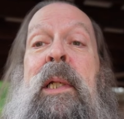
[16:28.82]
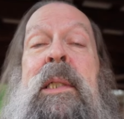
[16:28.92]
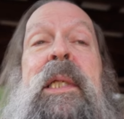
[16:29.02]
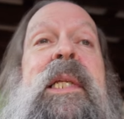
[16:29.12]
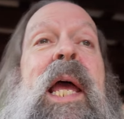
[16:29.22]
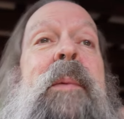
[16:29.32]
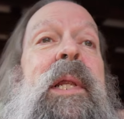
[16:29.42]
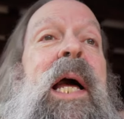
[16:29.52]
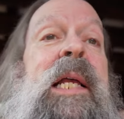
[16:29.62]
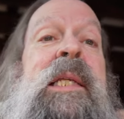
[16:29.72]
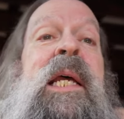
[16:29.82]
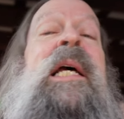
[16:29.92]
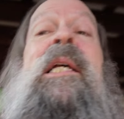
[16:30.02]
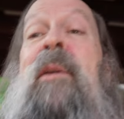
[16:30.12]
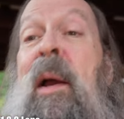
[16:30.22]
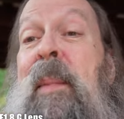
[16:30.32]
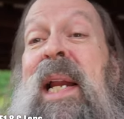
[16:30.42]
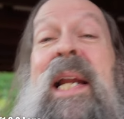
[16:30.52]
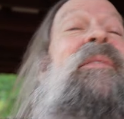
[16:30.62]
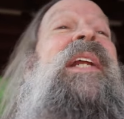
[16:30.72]
to stabilize. So I may
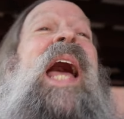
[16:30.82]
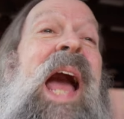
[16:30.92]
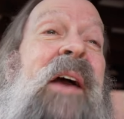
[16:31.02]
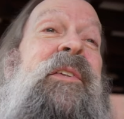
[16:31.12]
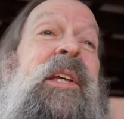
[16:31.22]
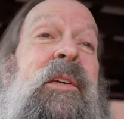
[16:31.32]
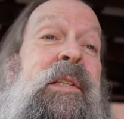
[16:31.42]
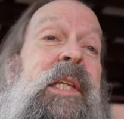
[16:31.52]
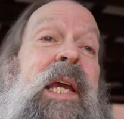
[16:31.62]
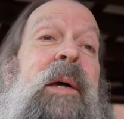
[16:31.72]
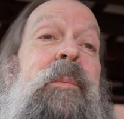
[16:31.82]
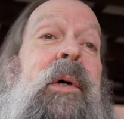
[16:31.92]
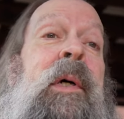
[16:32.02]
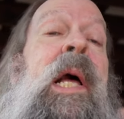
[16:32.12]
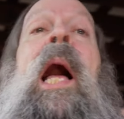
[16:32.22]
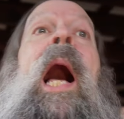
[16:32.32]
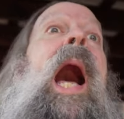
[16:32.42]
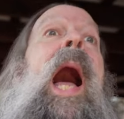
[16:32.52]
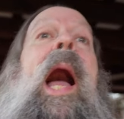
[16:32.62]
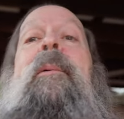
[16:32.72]
not even have to use the gimbal.
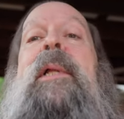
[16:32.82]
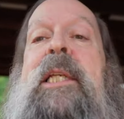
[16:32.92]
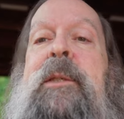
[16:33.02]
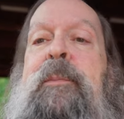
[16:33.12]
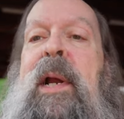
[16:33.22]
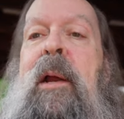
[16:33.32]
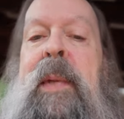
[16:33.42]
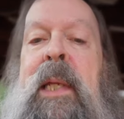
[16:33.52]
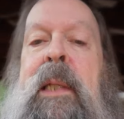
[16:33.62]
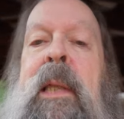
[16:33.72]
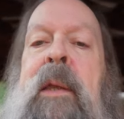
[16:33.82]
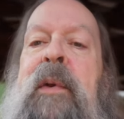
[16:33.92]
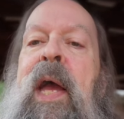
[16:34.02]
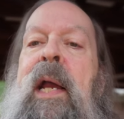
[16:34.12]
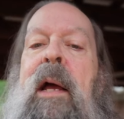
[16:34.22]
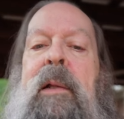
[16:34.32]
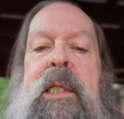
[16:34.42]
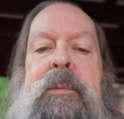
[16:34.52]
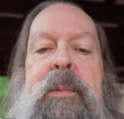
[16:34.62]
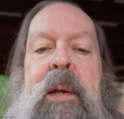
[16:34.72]
I will experiment. In fact, I'll
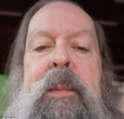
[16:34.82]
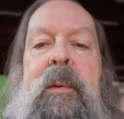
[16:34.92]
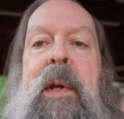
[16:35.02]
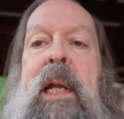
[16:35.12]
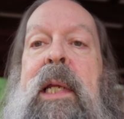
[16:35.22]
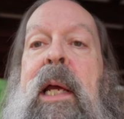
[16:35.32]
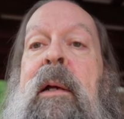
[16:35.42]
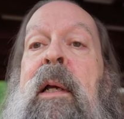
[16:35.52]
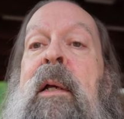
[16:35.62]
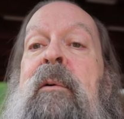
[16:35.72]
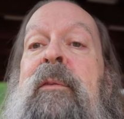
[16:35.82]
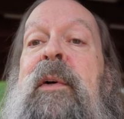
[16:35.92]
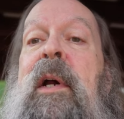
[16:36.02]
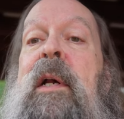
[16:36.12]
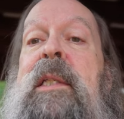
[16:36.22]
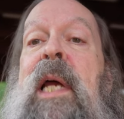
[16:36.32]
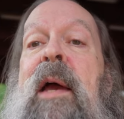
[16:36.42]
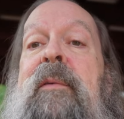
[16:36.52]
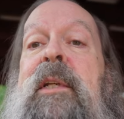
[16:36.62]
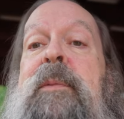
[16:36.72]
experiment right now. Well, first, I
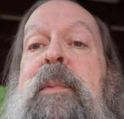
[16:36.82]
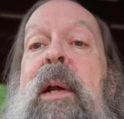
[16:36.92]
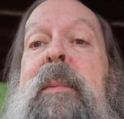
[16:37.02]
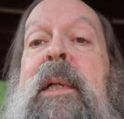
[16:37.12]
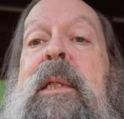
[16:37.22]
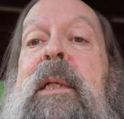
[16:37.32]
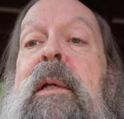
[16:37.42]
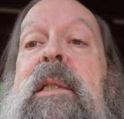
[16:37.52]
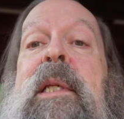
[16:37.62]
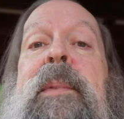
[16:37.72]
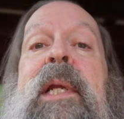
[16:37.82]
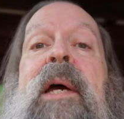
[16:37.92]
have an experiment to do because I've been